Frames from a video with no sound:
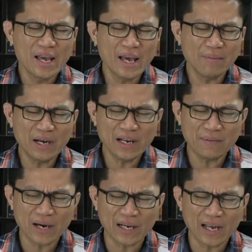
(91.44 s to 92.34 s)
Heavenly
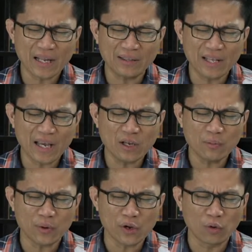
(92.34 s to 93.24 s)
Father God, thank
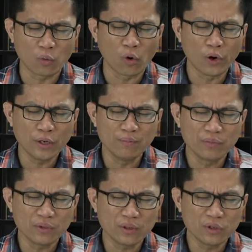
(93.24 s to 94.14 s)
you for your word.
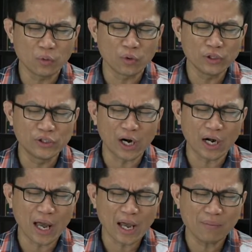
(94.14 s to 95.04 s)
Your words
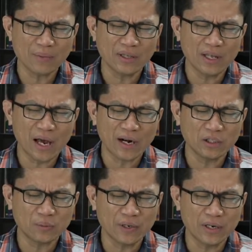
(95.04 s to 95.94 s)
are life and they are
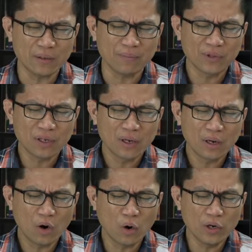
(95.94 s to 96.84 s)
spirit.
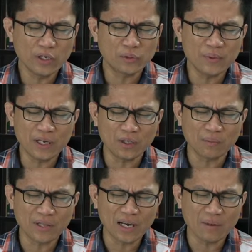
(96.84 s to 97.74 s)
Holy Spirit
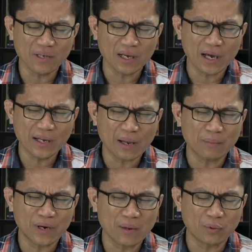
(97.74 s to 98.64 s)
of the living God, I
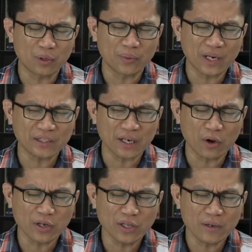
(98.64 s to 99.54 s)
pray for fresh
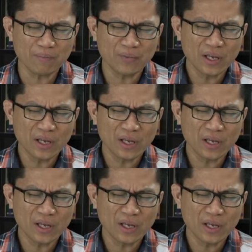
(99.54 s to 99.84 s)
anointing.